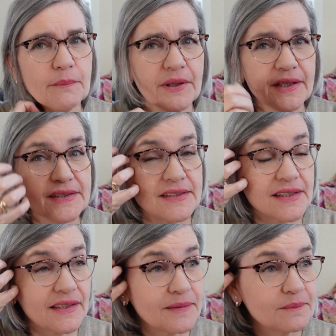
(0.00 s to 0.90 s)
but
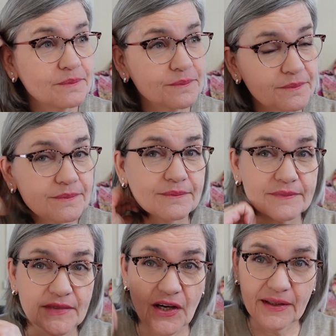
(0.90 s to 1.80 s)

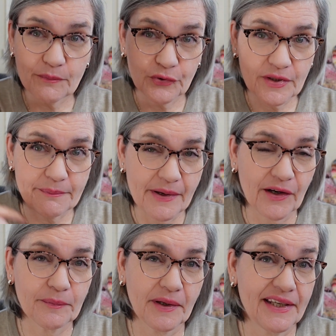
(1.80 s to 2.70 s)
I can put it
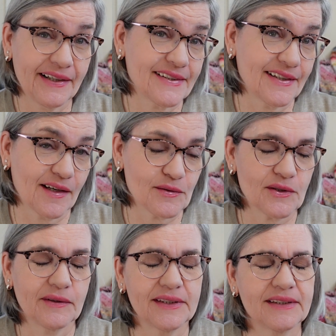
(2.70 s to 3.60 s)
behind my ears now,
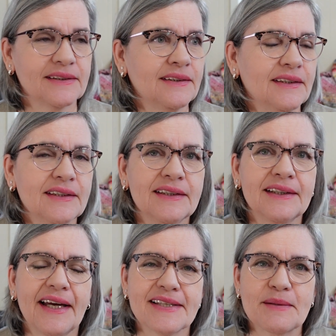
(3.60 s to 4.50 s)
so
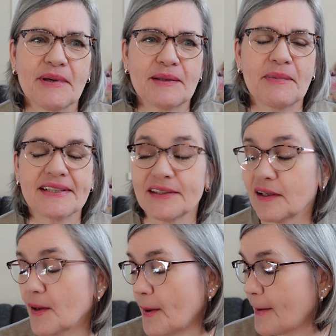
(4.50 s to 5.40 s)
it's a bit better.